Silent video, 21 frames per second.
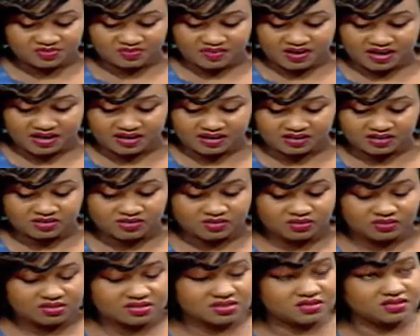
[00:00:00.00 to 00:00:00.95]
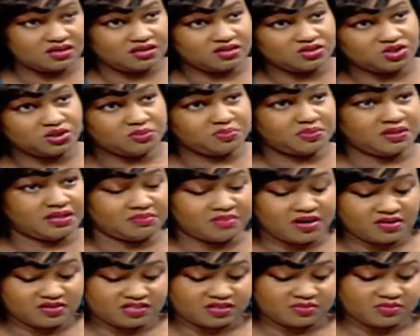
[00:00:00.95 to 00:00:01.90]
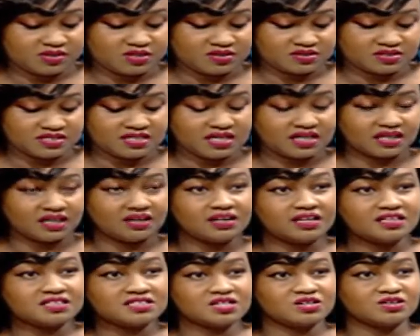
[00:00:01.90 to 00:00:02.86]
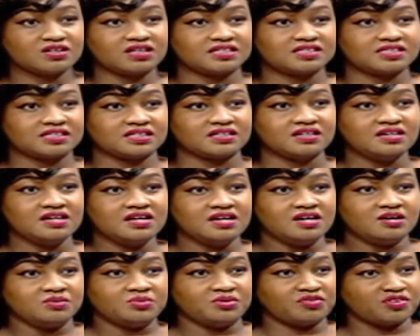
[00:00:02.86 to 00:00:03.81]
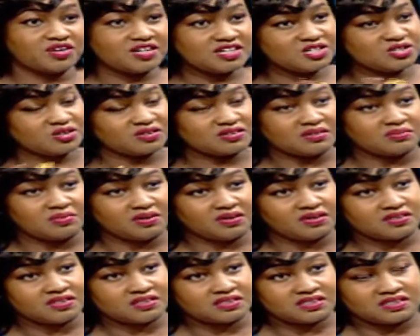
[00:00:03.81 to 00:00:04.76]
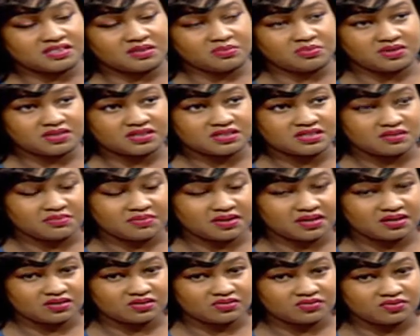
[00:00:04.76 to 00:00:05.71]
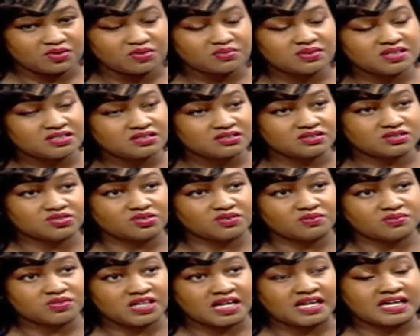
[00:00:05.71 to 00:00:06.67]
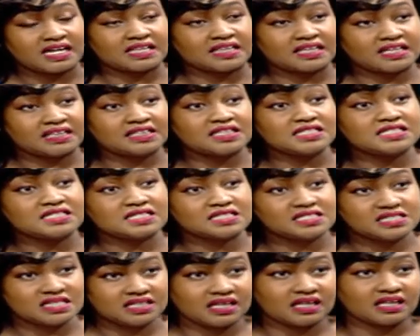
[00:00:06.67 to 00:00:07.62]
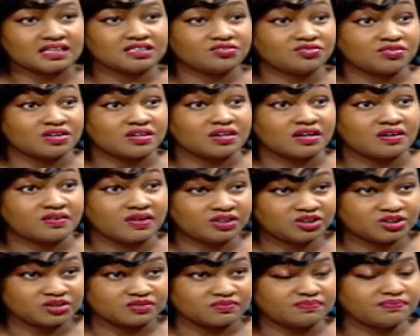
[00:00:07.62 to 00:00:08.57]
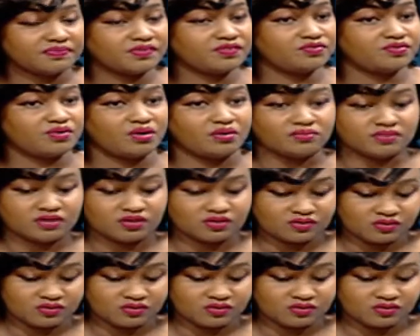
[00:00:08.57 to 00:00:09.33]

far as shipping and maritime is concerned, now let's look at, we've already talked about the suppressed demand of raw materials from China, and that mm-hmm. this is taking a different direction from,